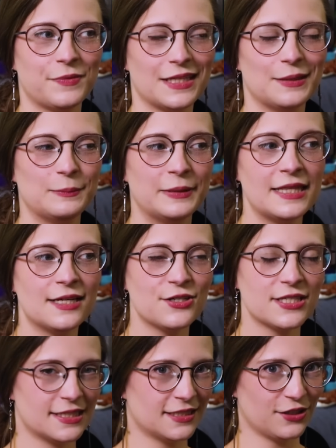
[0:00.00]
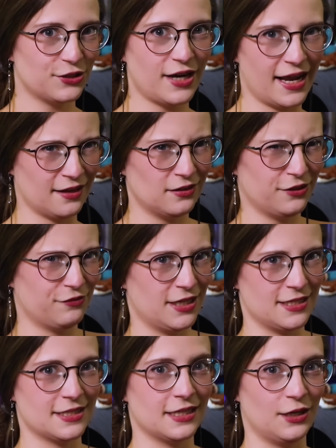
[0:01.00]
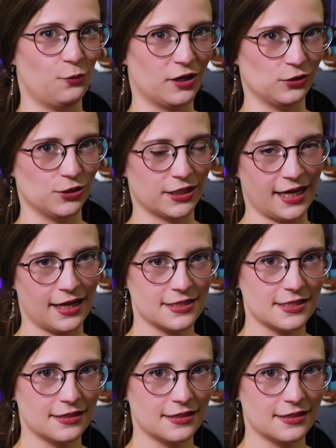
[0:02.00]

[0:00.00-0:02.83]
But there's another angle of this that I want to look at.